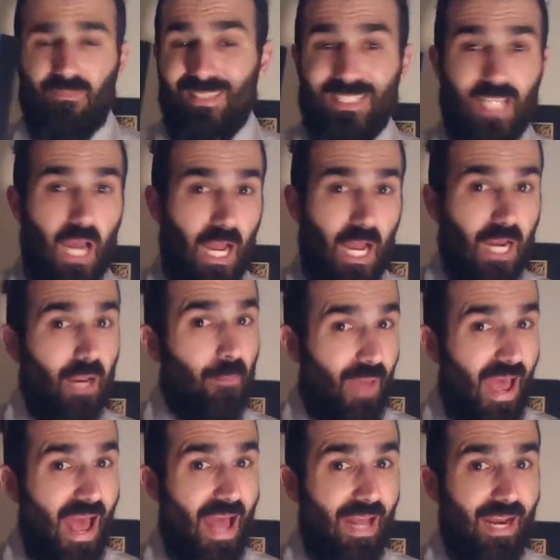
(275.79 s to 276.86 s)
Not
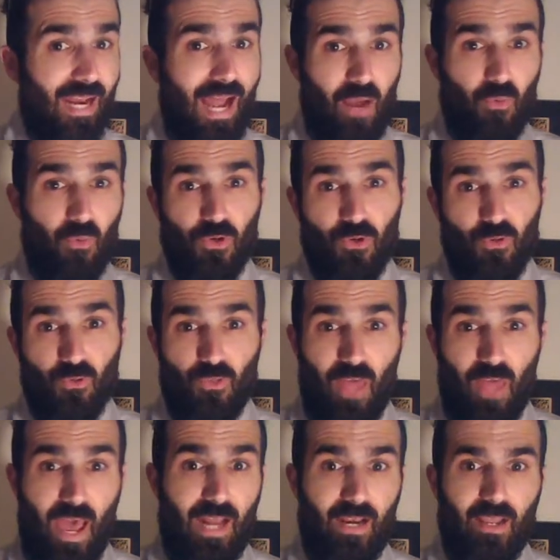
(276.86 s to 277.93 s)
bad. I would do
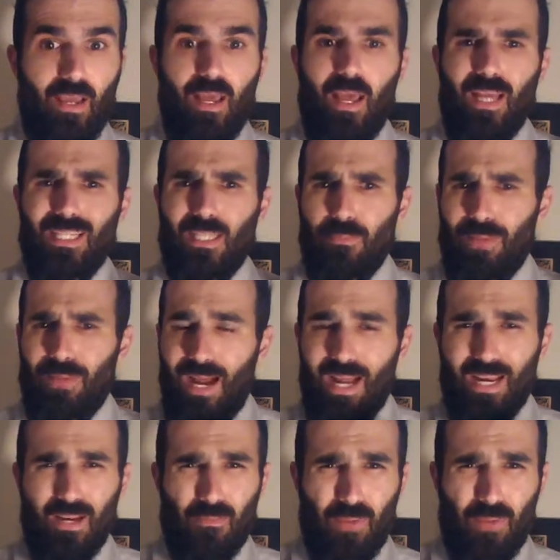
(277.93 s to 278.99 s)
that. Except I
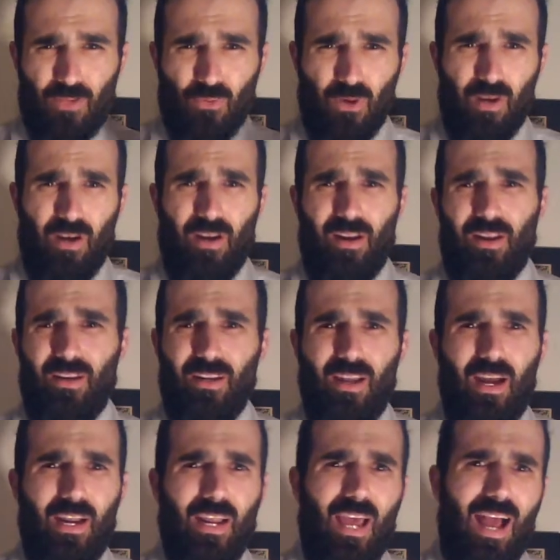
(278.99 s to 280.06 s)
didn't pay
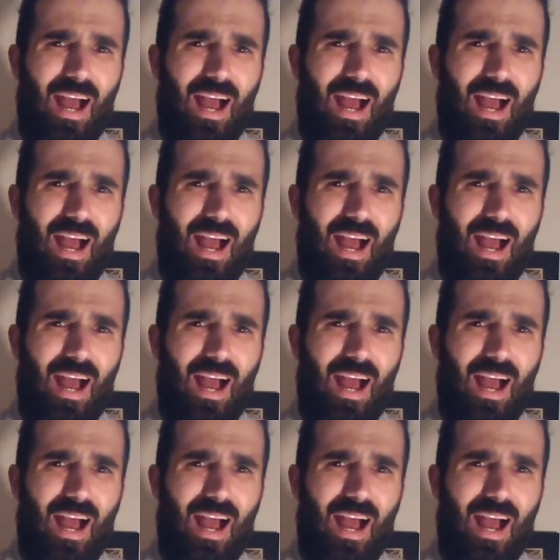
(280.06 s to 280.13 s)
$29.99.